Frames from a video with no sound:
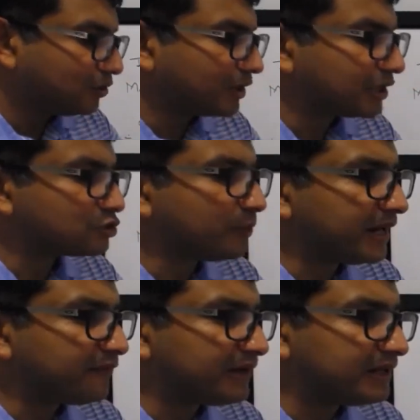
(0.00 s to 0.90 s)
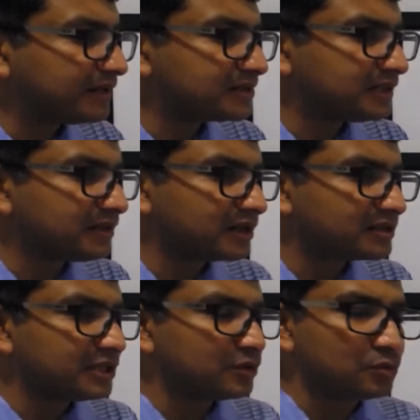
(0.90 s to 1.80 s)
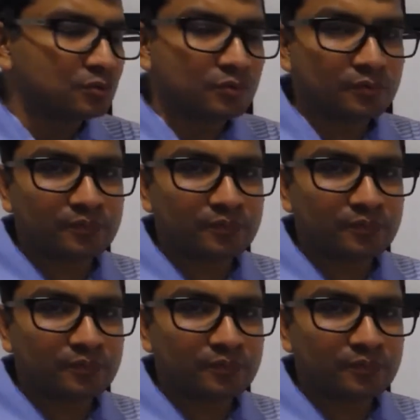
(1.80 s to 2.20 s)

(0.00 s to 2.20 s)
Okay, so main failure se darti hoon.